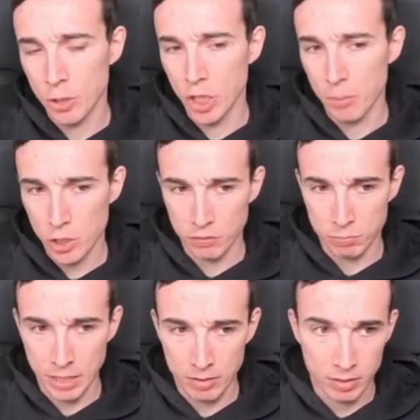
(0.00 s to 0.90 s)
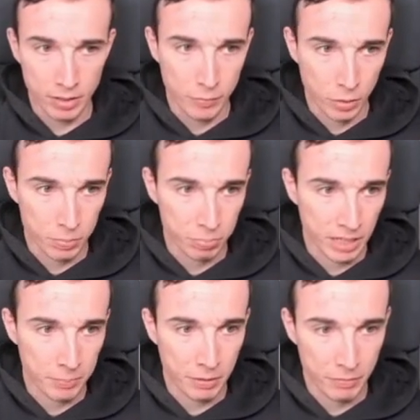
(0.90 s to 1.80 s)
the option of playing c4,
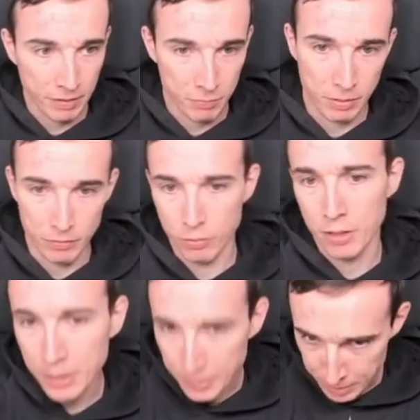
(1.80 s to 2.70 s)
playing b5, b4.